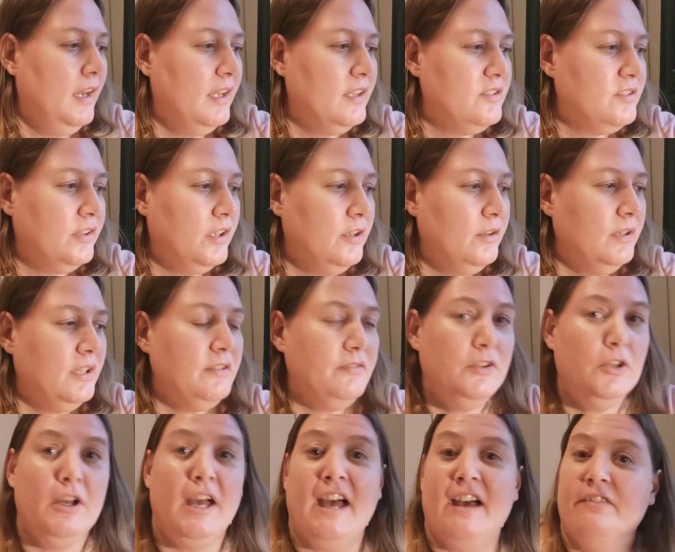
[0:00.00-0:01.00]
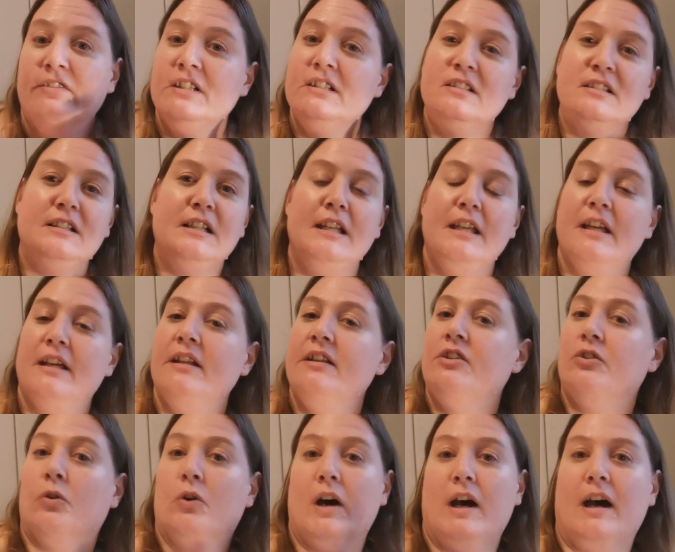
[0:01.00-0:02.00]
And so if you haven't
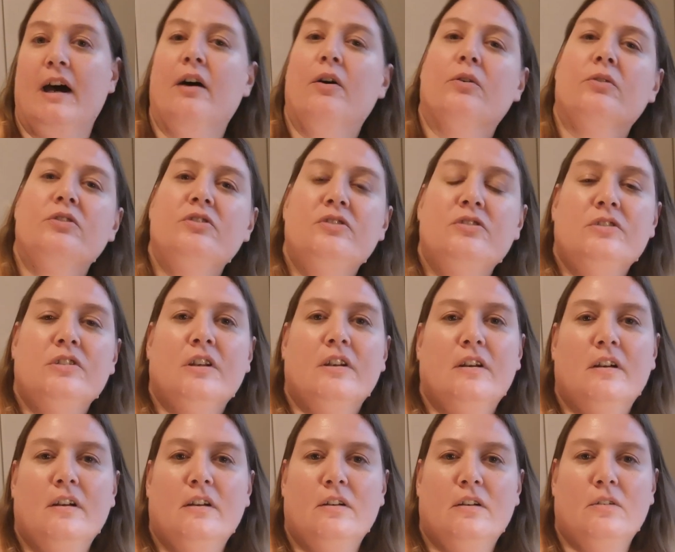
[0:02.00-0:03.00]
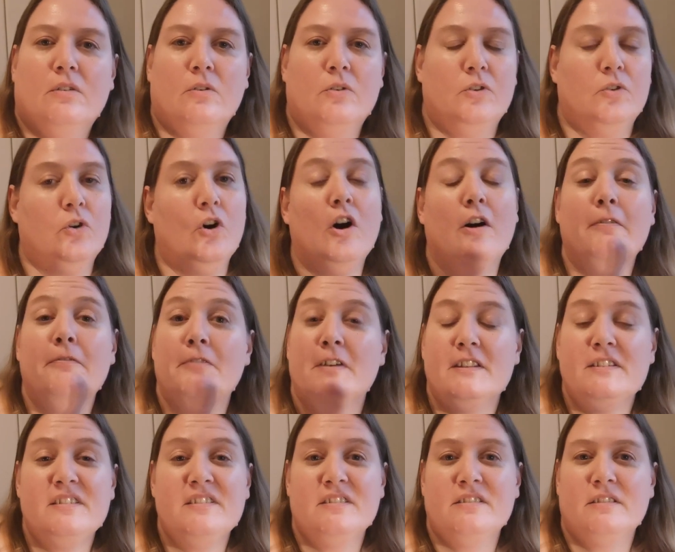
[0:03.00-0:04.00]
cleared your house or your
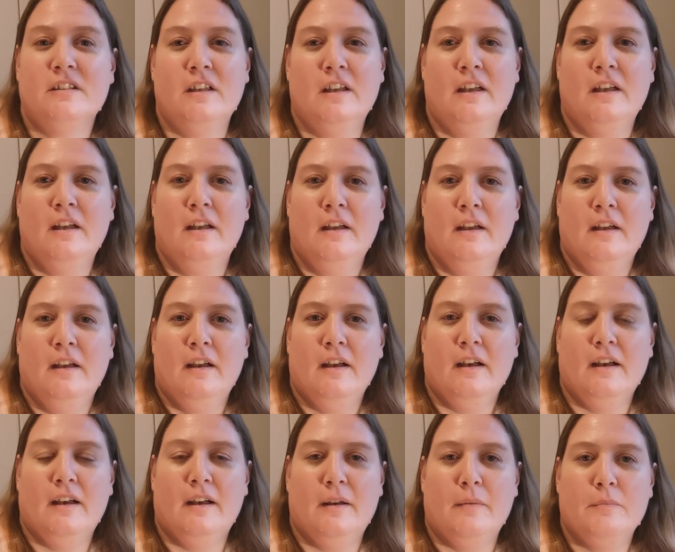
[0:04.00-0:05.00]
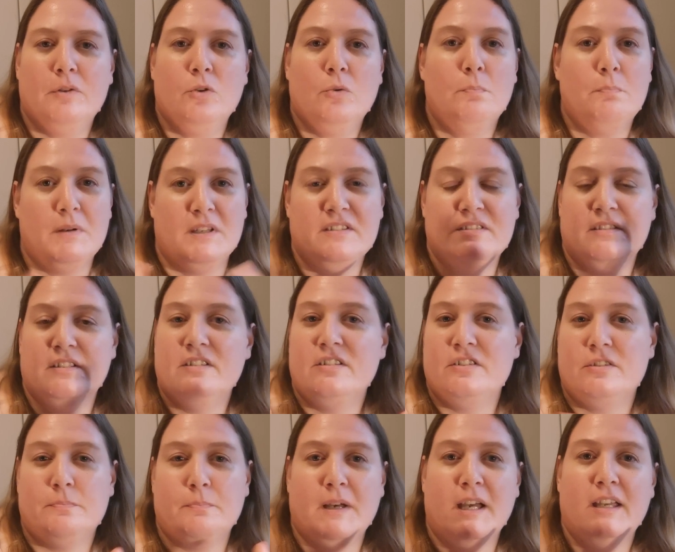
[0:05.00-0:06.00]
office, your business
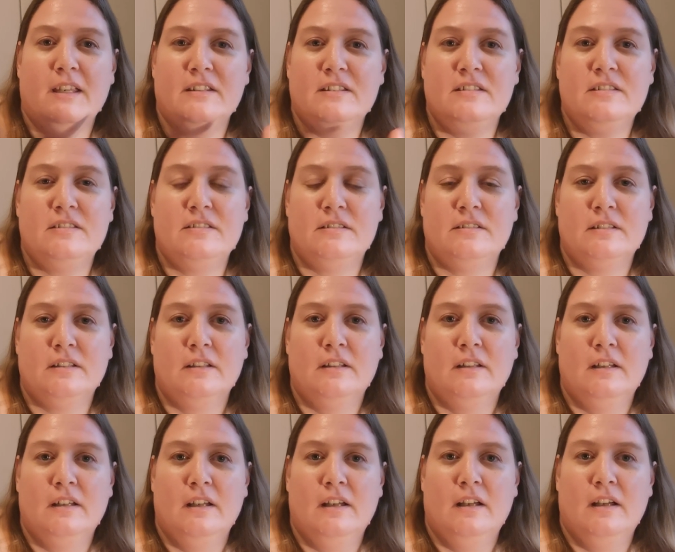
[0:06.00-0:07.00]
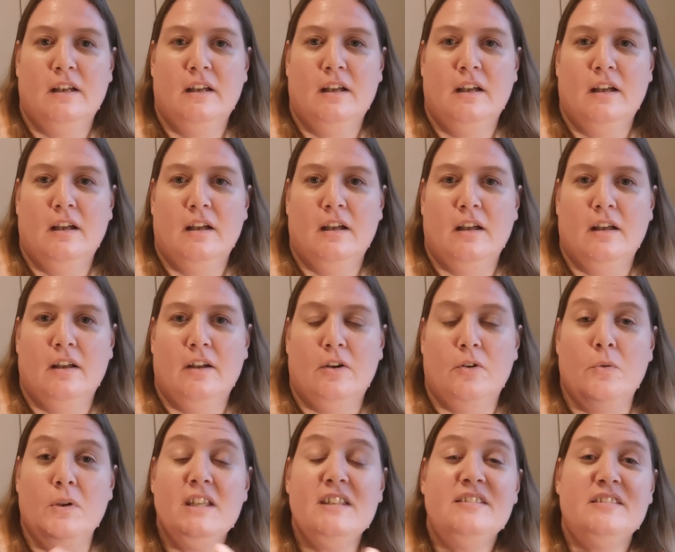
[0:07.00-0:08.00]
space
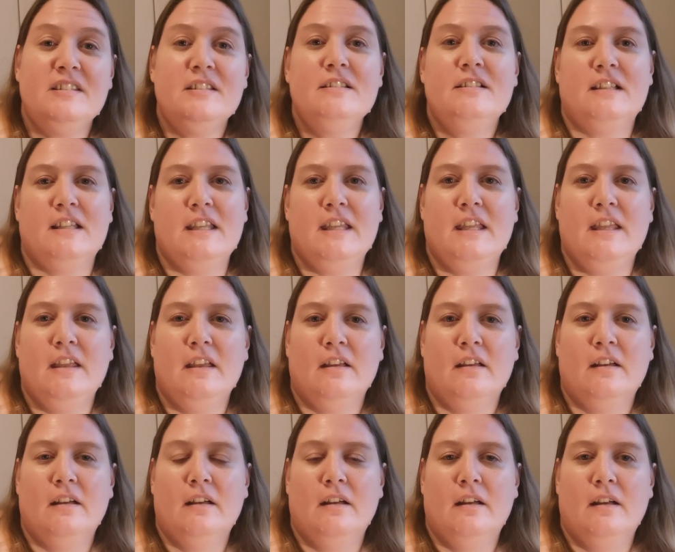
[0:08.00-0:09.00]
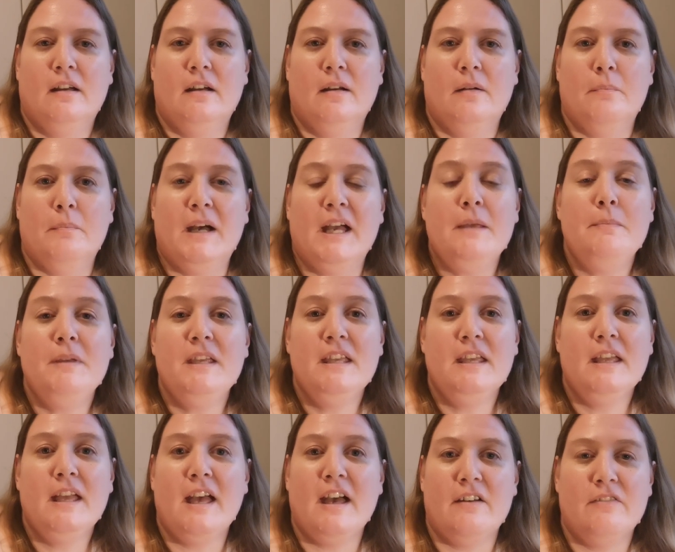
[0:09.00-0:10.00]
recently,
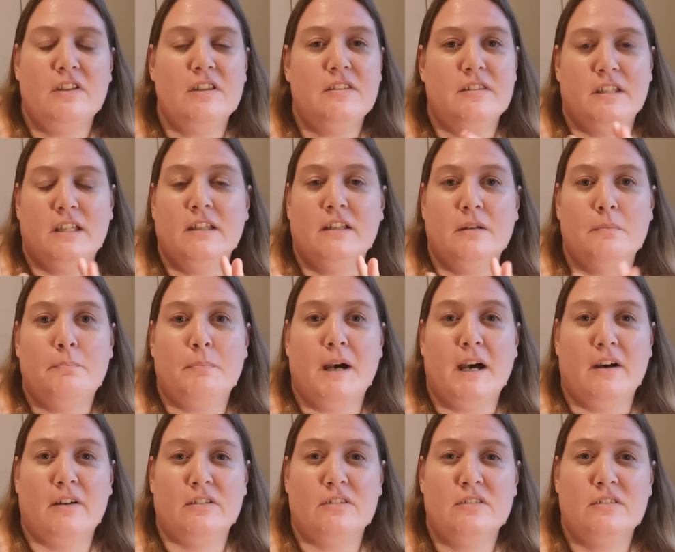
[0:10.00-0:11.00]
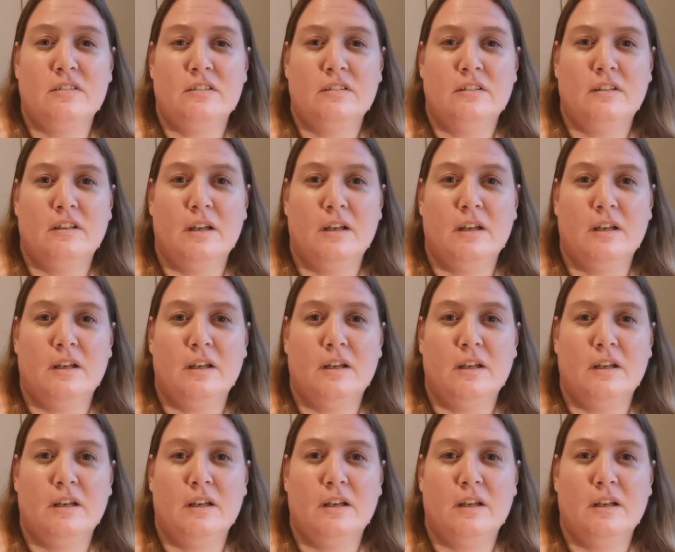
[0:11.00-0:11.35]
maybe have a think about